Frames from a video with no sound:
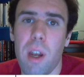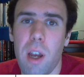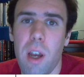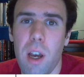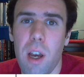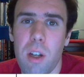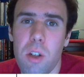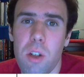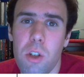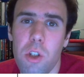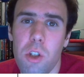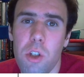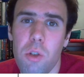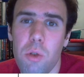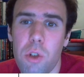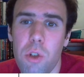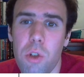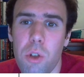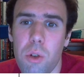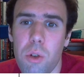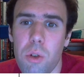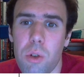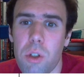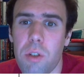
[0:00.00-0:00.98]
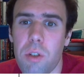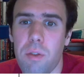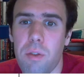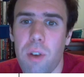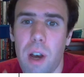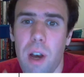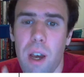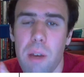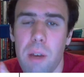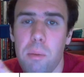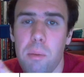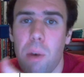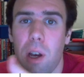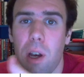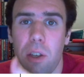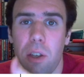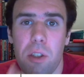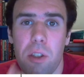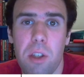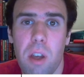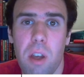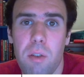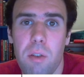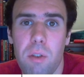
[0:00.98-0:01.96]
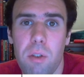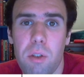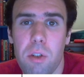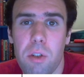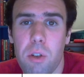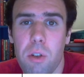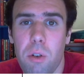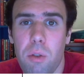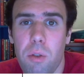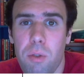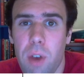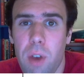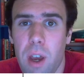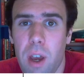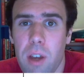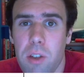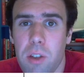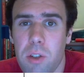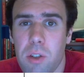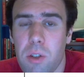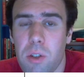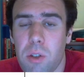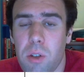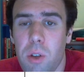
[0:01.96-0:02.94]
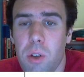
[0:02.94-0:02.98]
how did you do divide by 7 so fast?